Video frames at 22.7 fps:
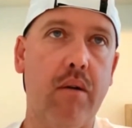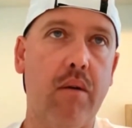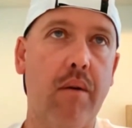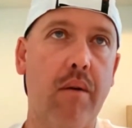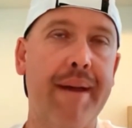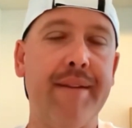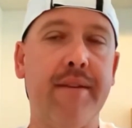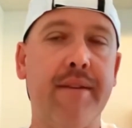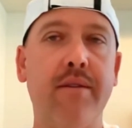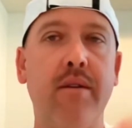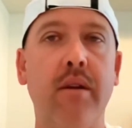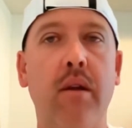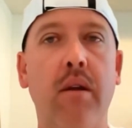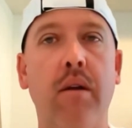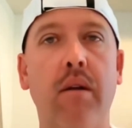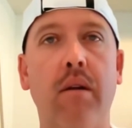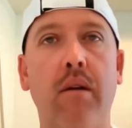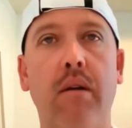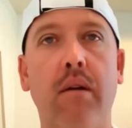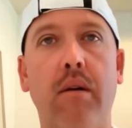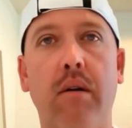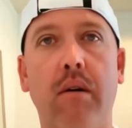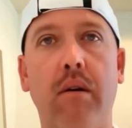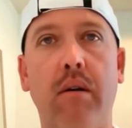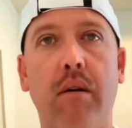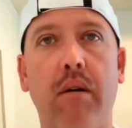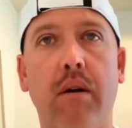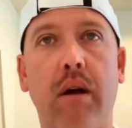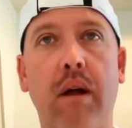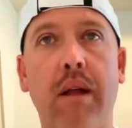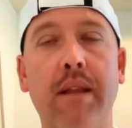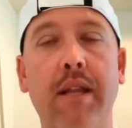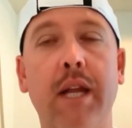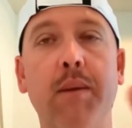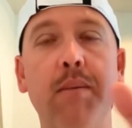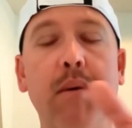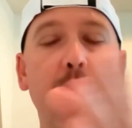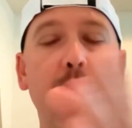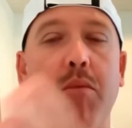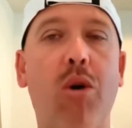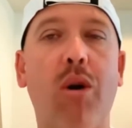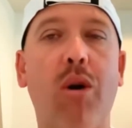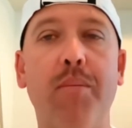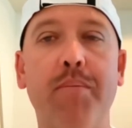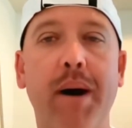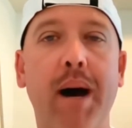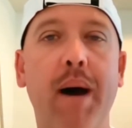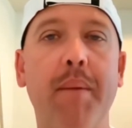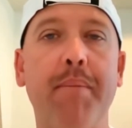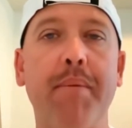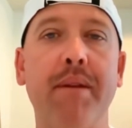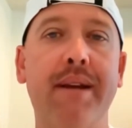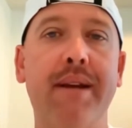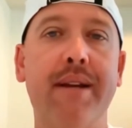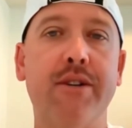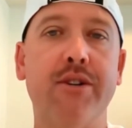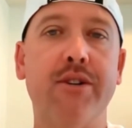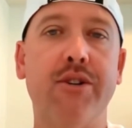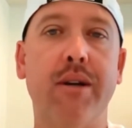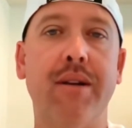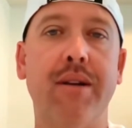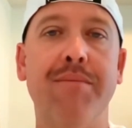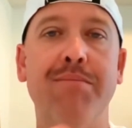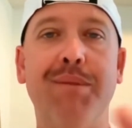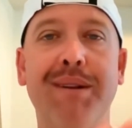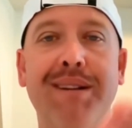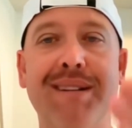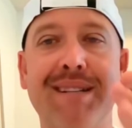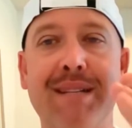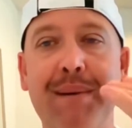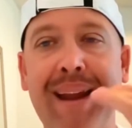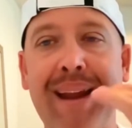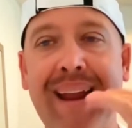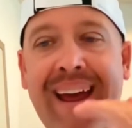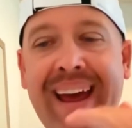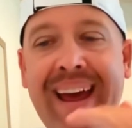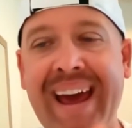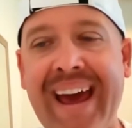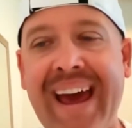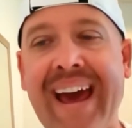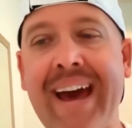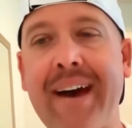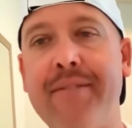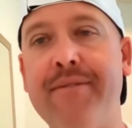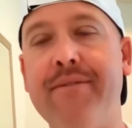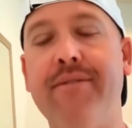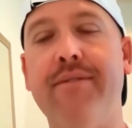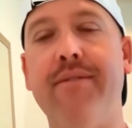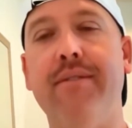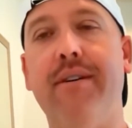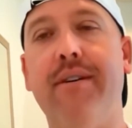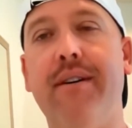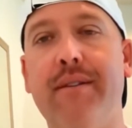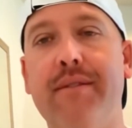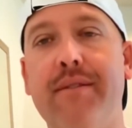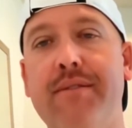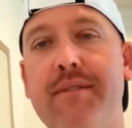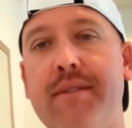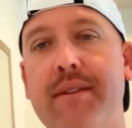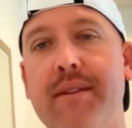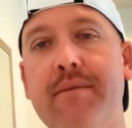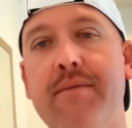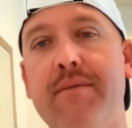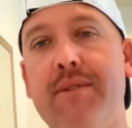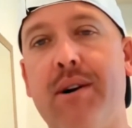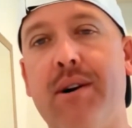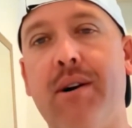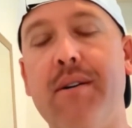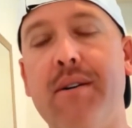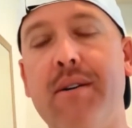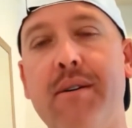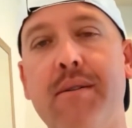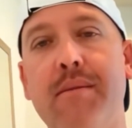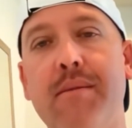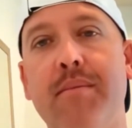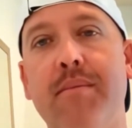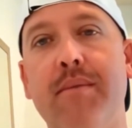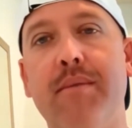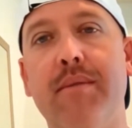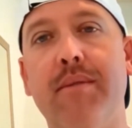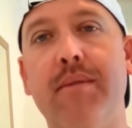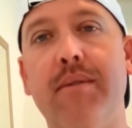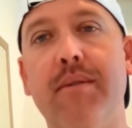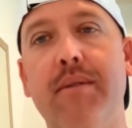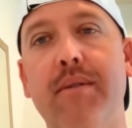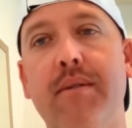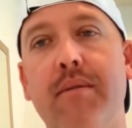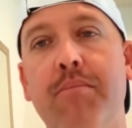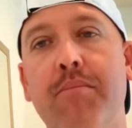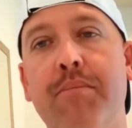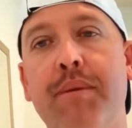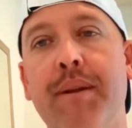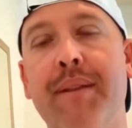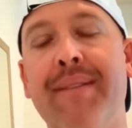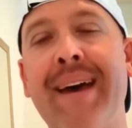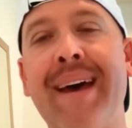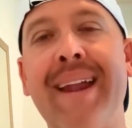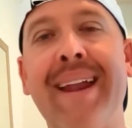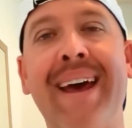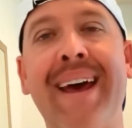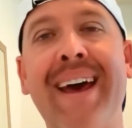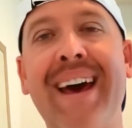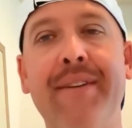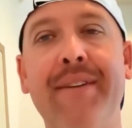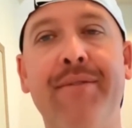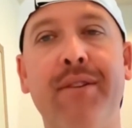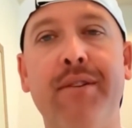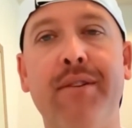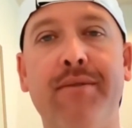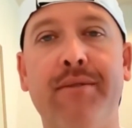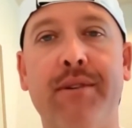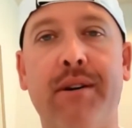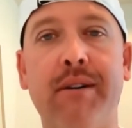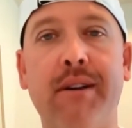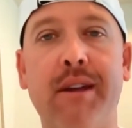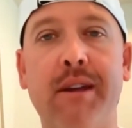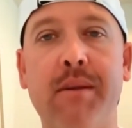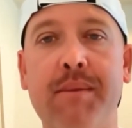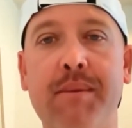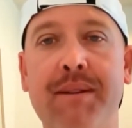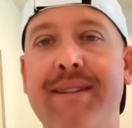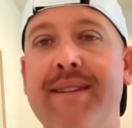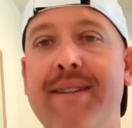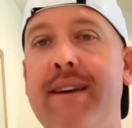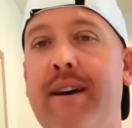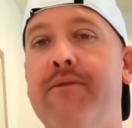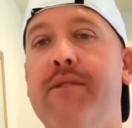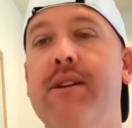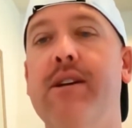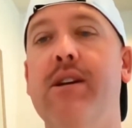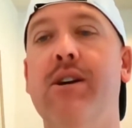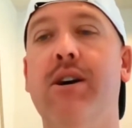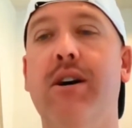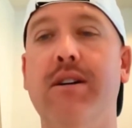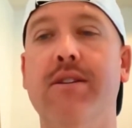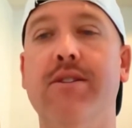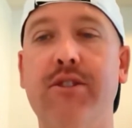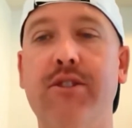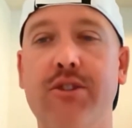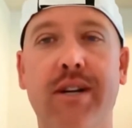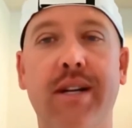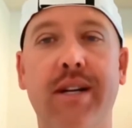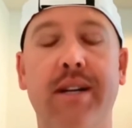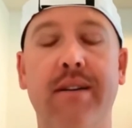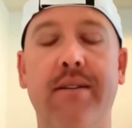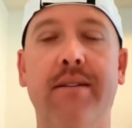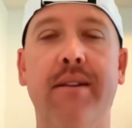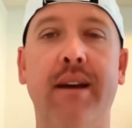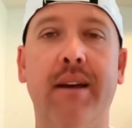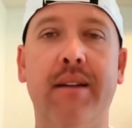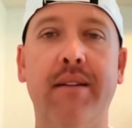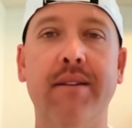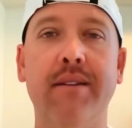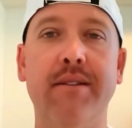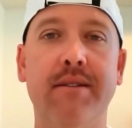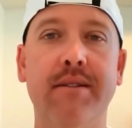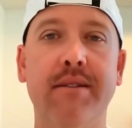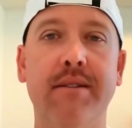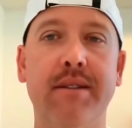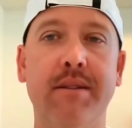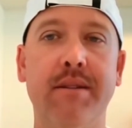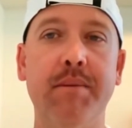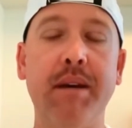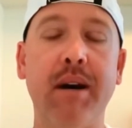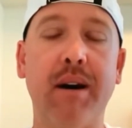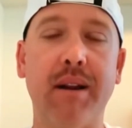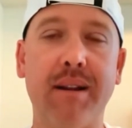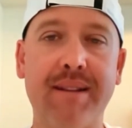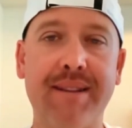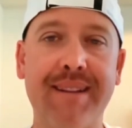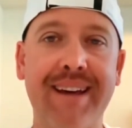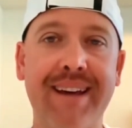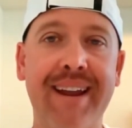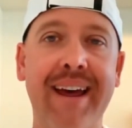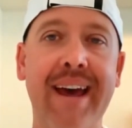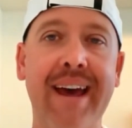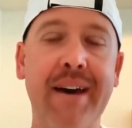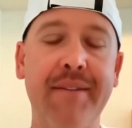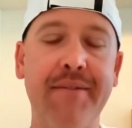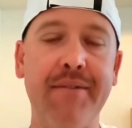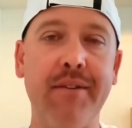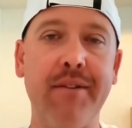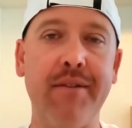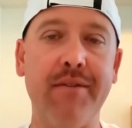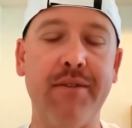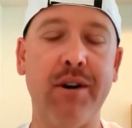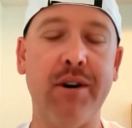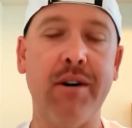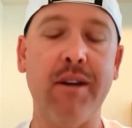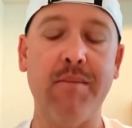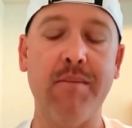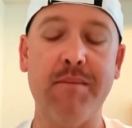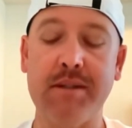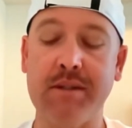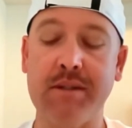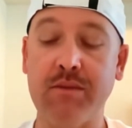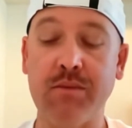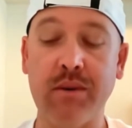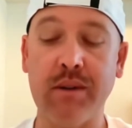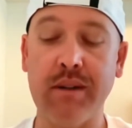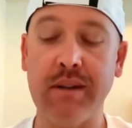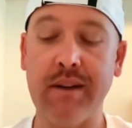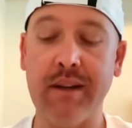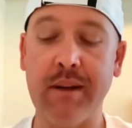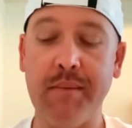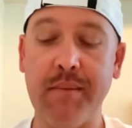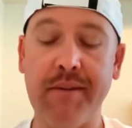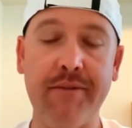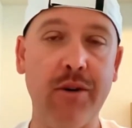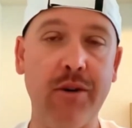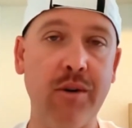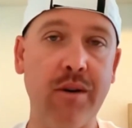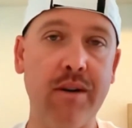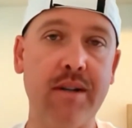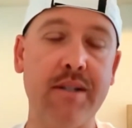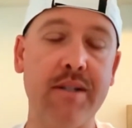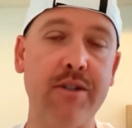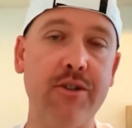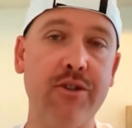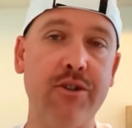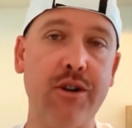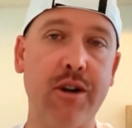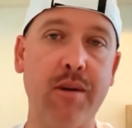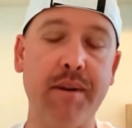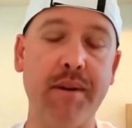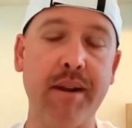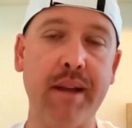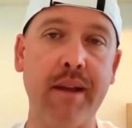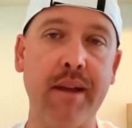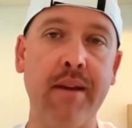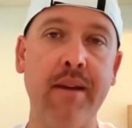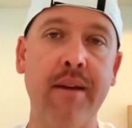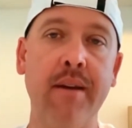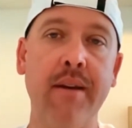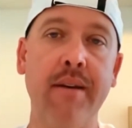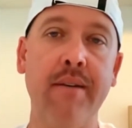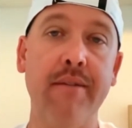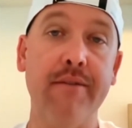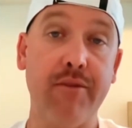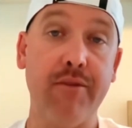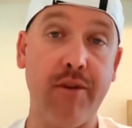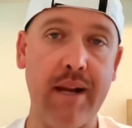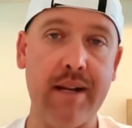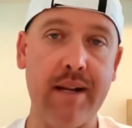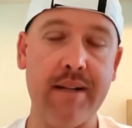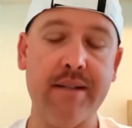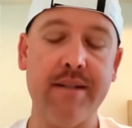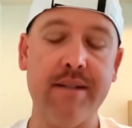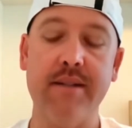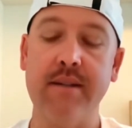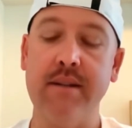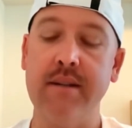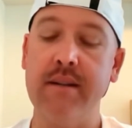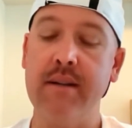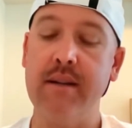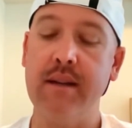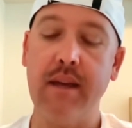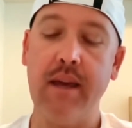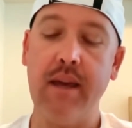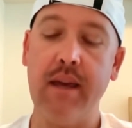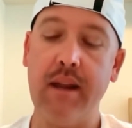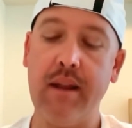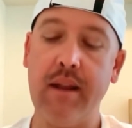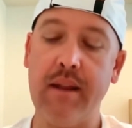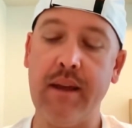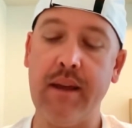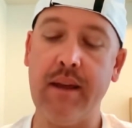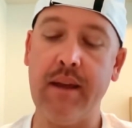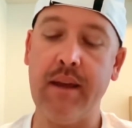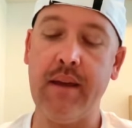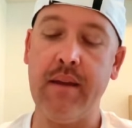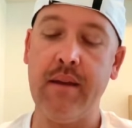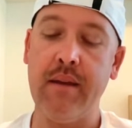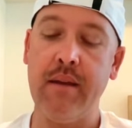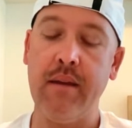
it's a little bit more population, but it's about half of the volume. But that half of the volume is definitely concentrated. Like let's be honest, that half of the volume is really going to be focused in Germany, France, Italy,